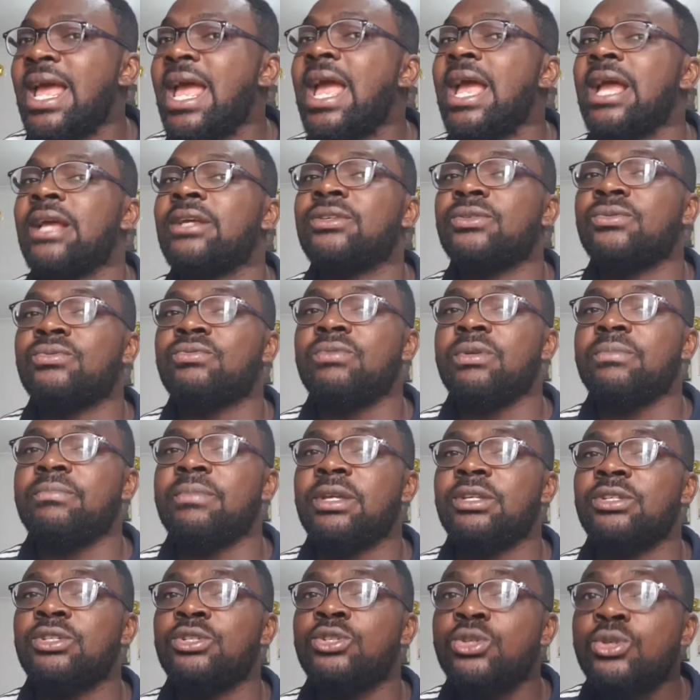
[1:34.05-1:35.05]

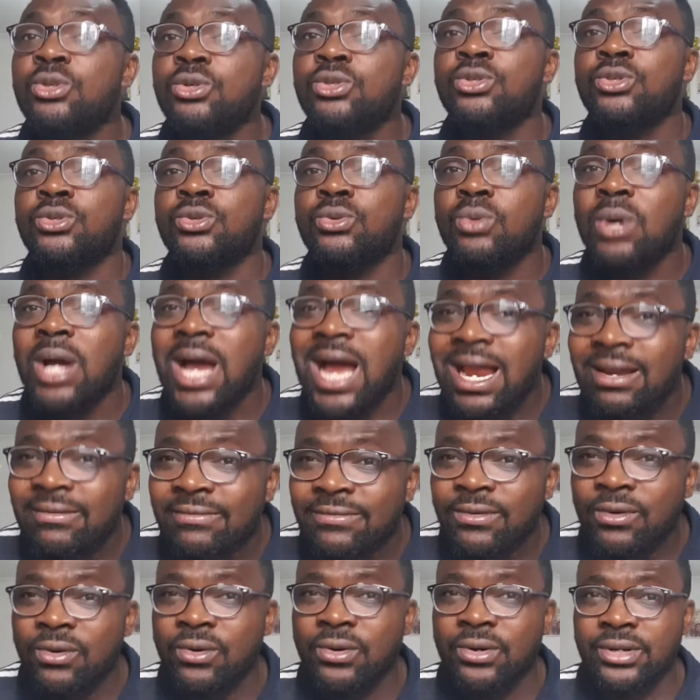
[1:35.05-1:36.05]
X-Women You Should
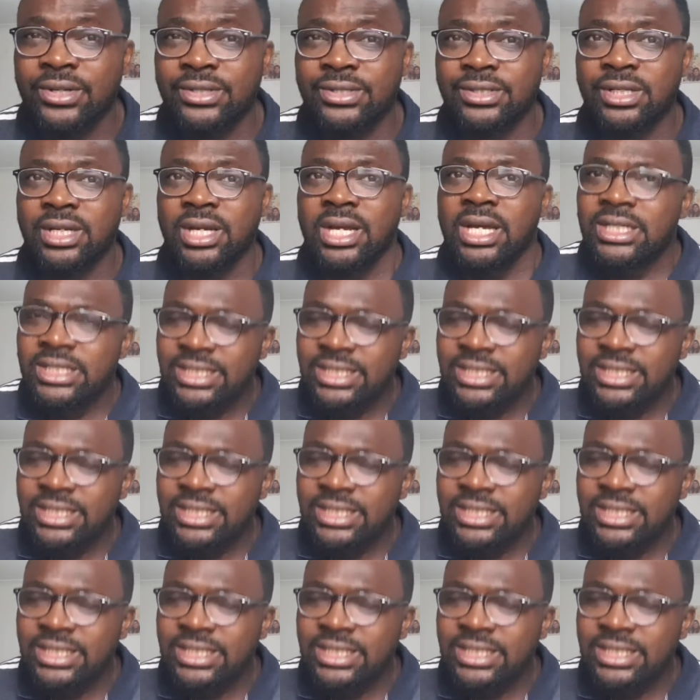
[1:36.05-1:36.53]
Avoid.